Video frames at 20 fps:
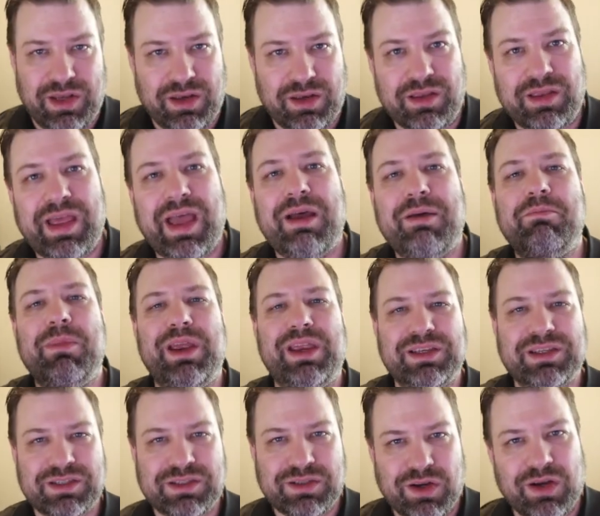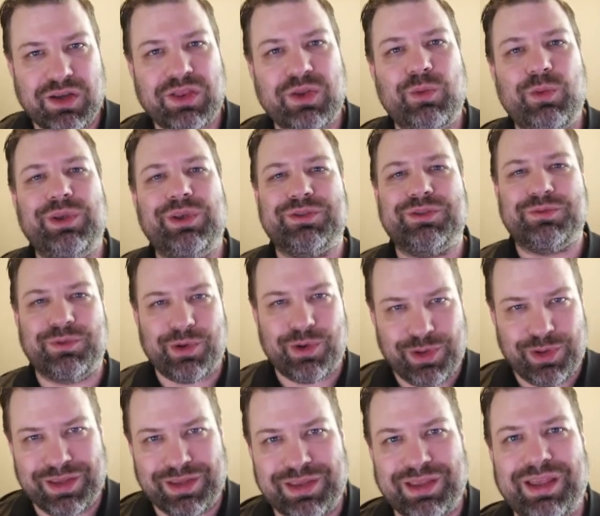that may start the wheels
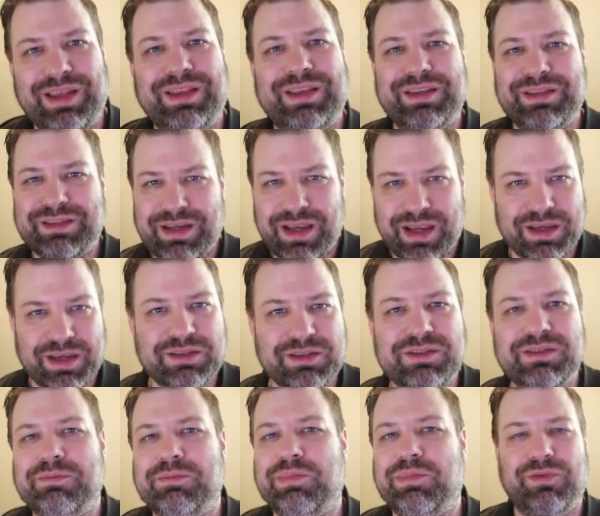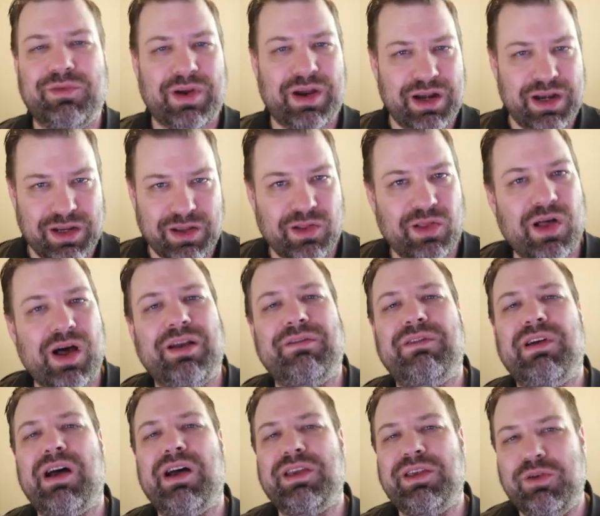rolling that this guy is providing a lot of
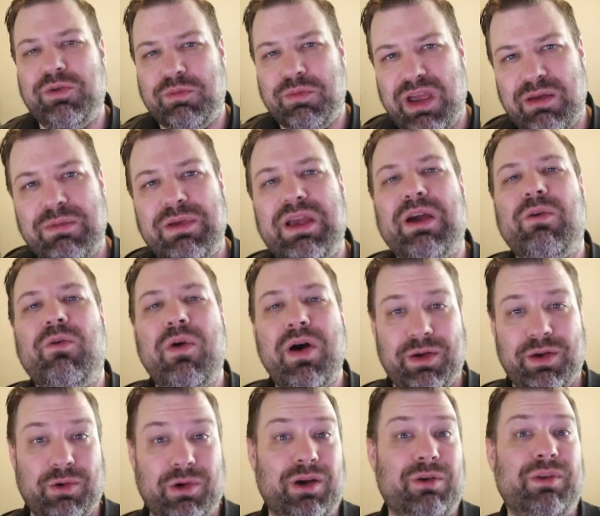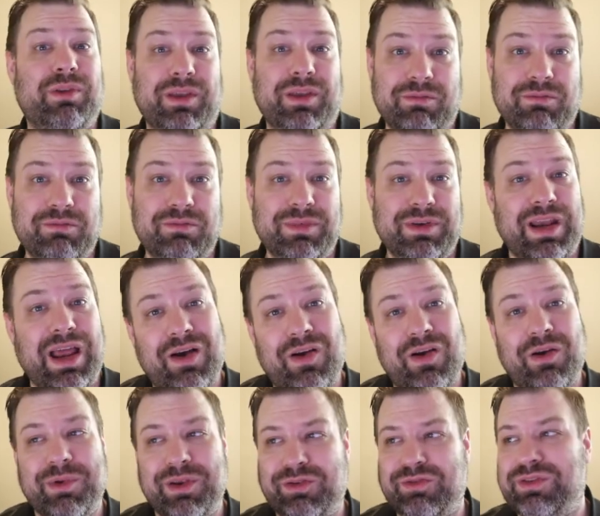value. Maybe I want to work with him. Now
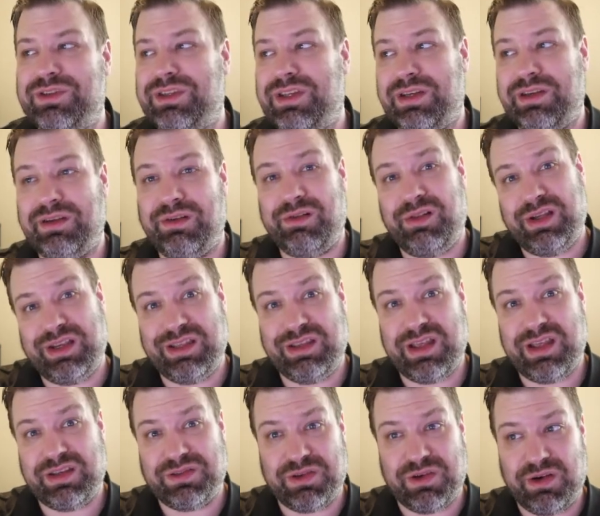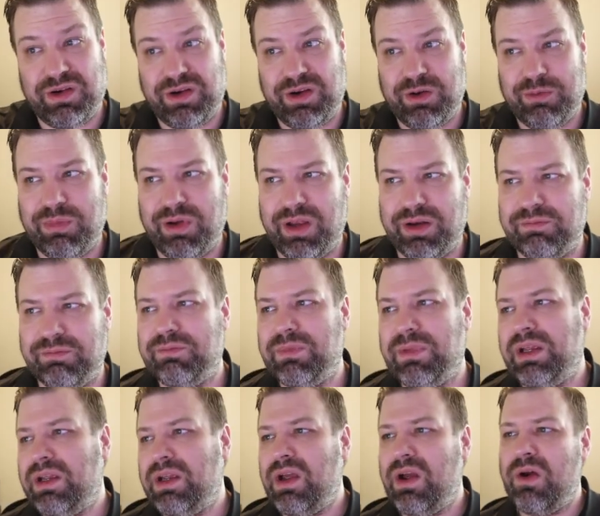I'm interested in clicking that start here button,
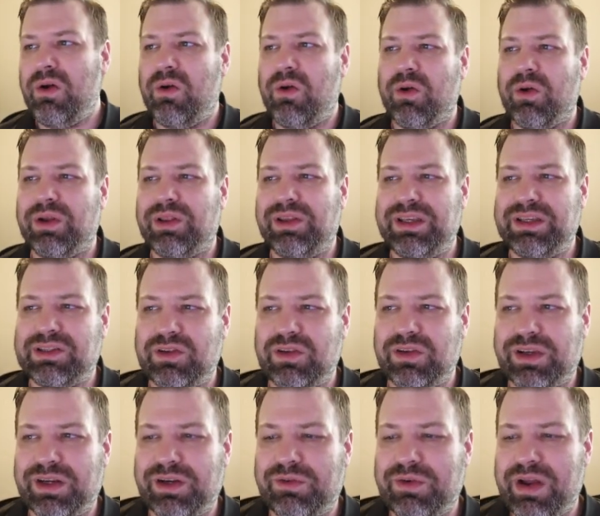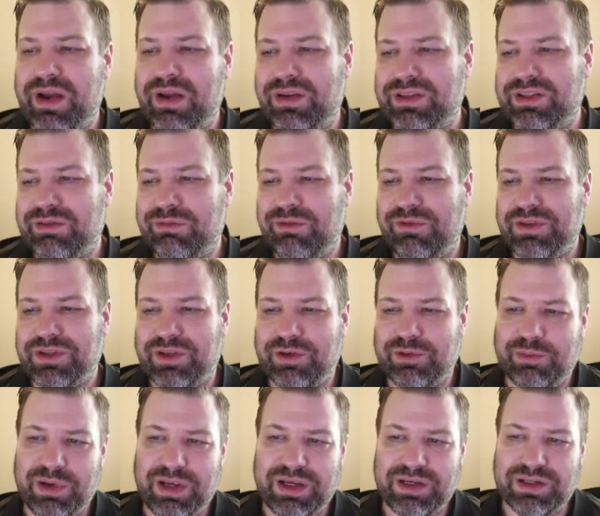or at least looking around at some of his other
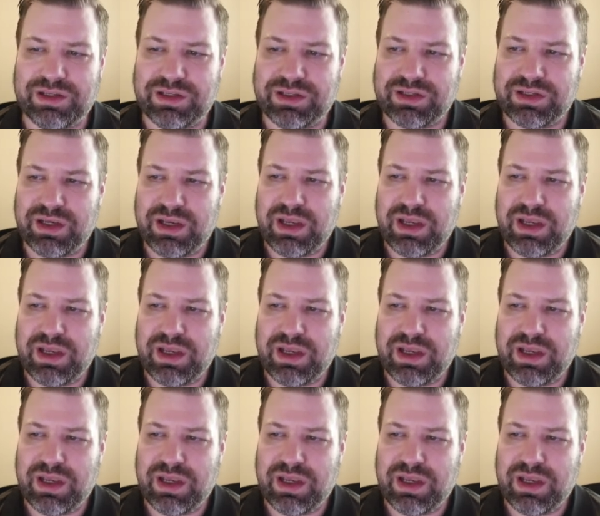pages.